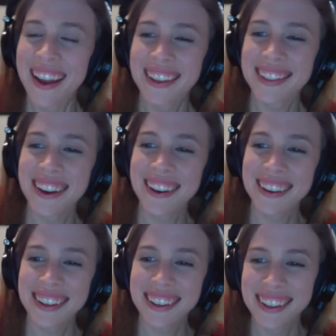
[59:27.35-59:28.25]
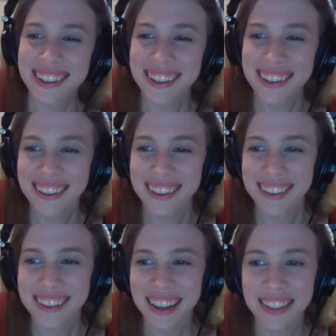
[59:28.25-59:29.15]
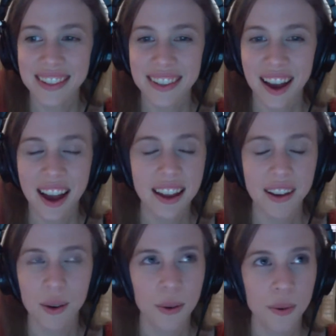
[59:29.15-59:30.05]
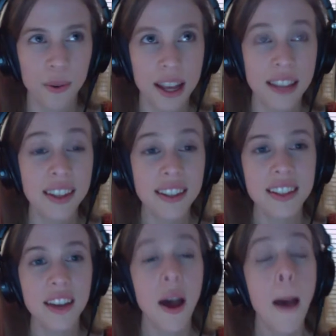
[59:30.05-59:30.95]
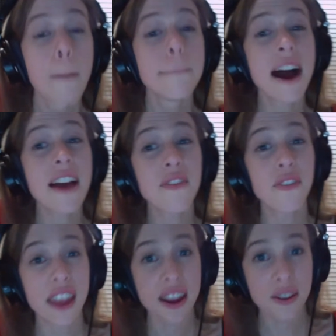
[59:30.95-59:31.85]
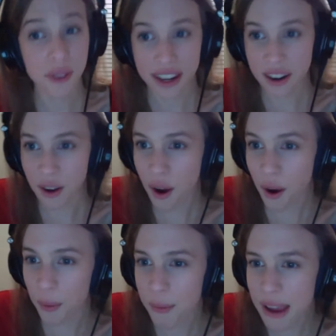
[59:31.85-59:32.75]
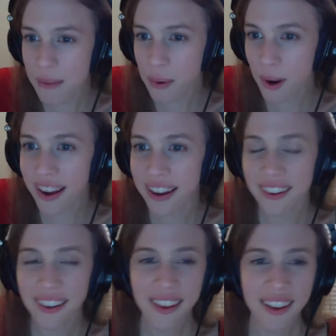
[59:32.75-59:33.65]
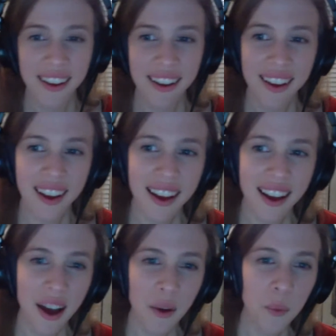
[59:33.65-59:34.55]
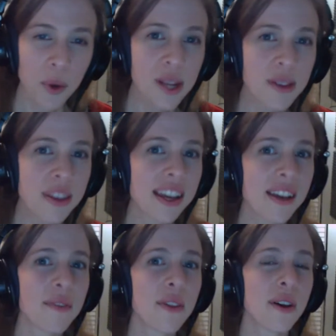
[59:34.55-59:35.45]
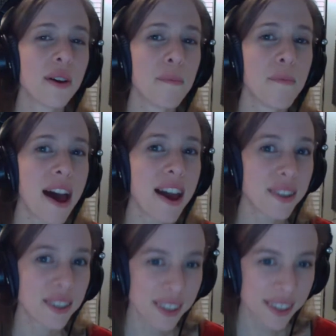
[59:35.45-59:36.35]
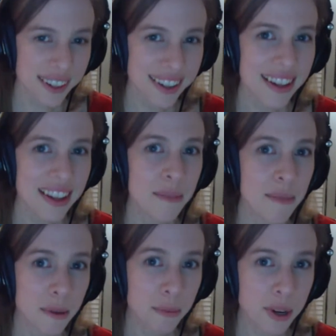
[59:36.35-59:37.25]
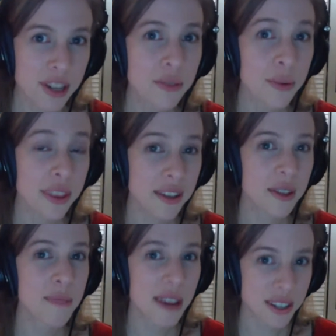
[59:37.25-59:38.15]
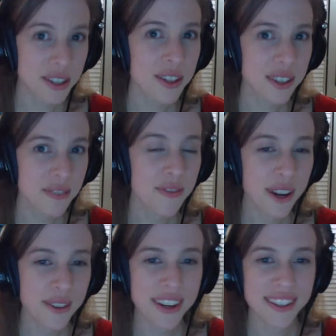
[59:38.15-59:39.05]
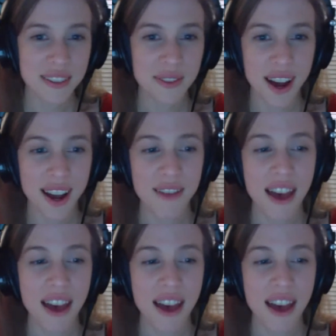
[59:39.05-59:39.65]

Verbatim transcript: So, yes, I. It's good stuff. My favorite. Oh man, Brian, what do you think of the battle and the big bridge with Gilgamesh, Final Fantasy V?